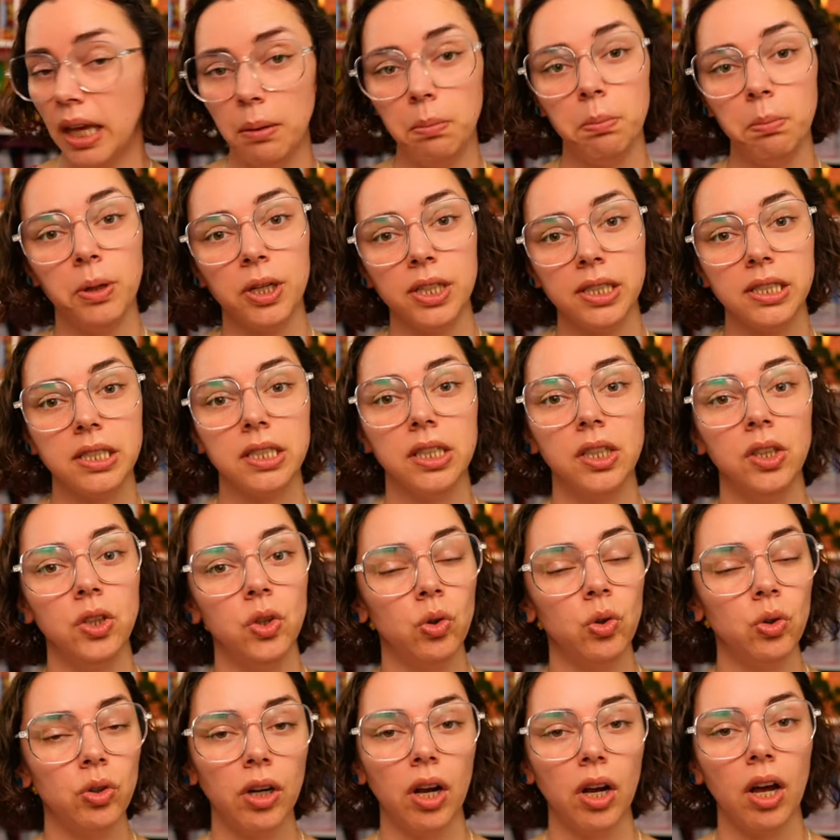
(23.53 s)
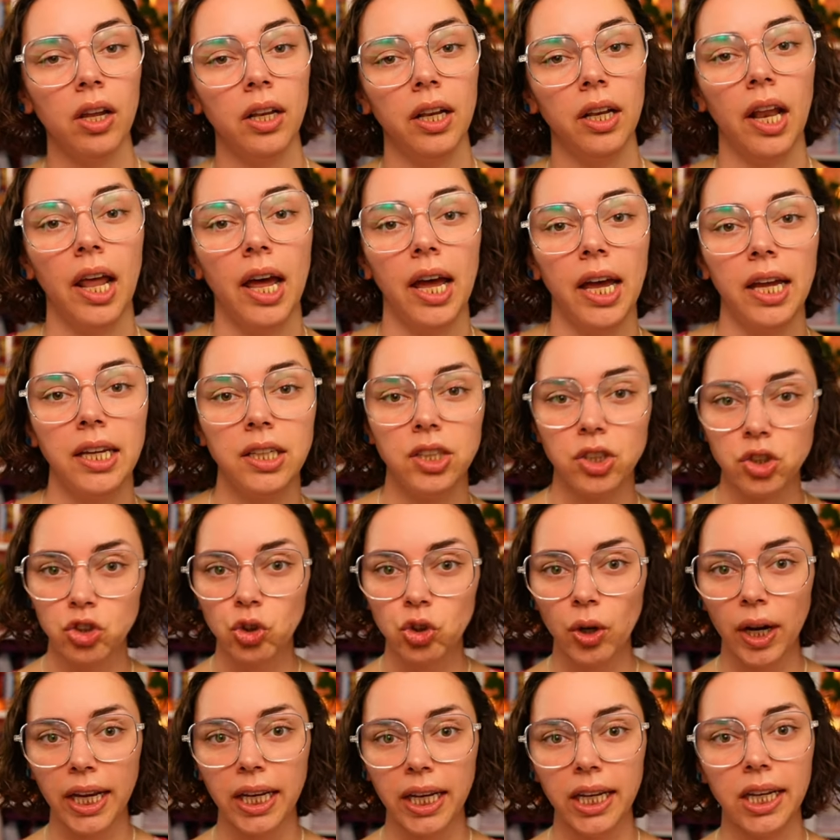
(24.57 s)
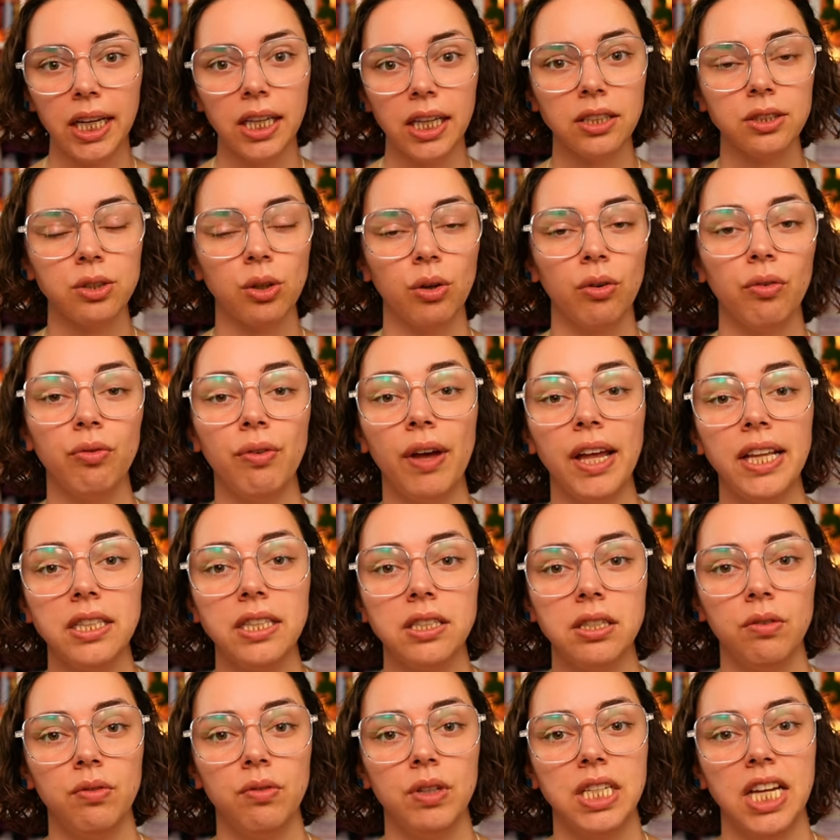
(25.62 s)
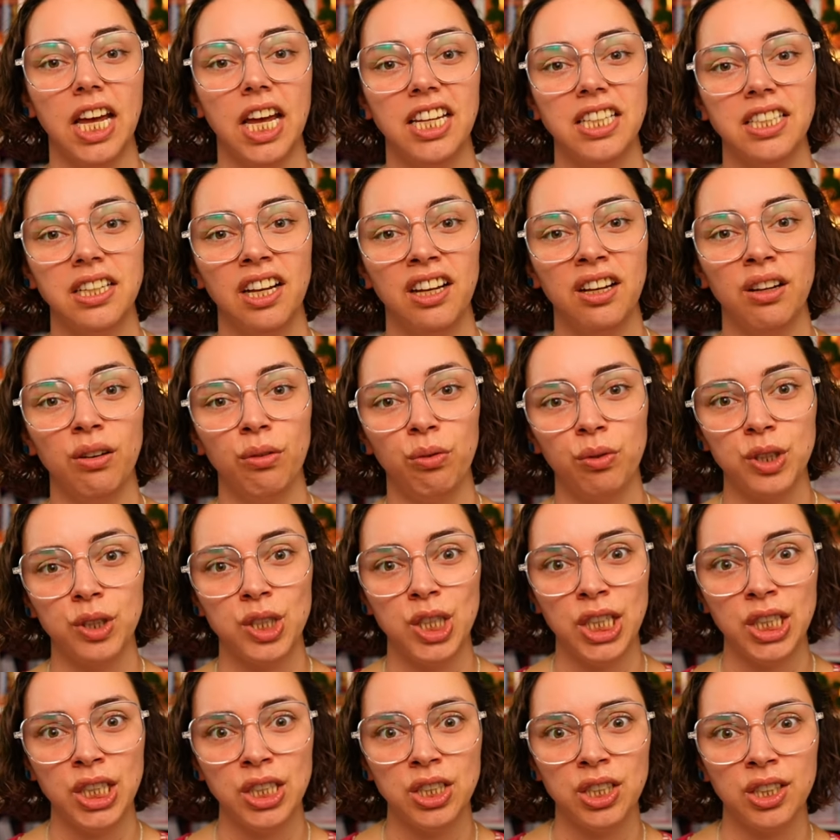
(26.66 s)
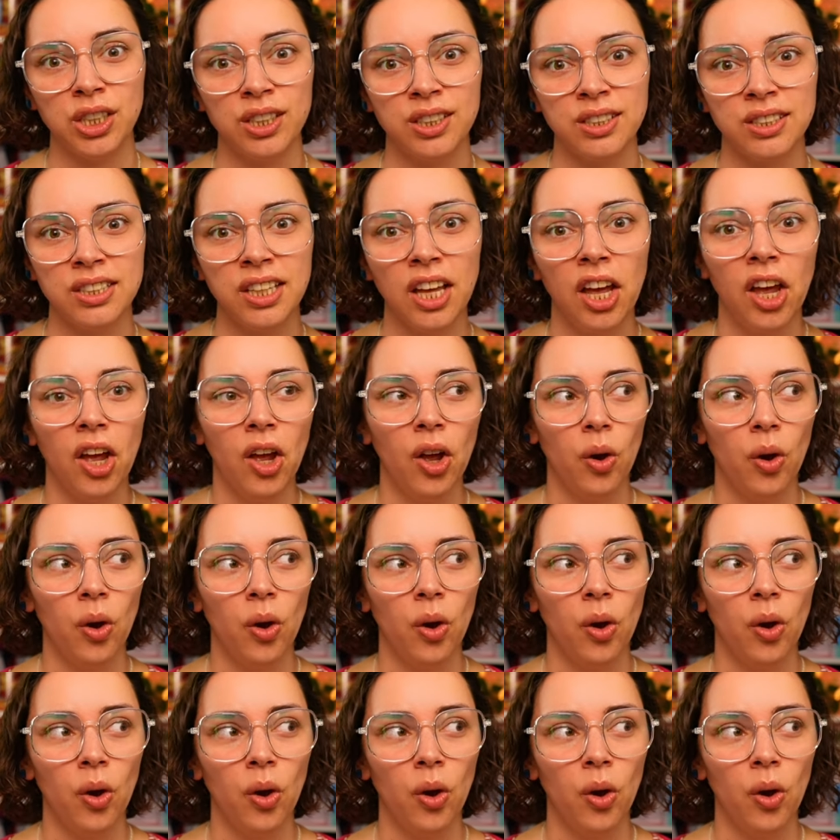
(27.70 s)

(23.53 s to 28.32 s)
in-person or online trainings or events you've attended for teachers.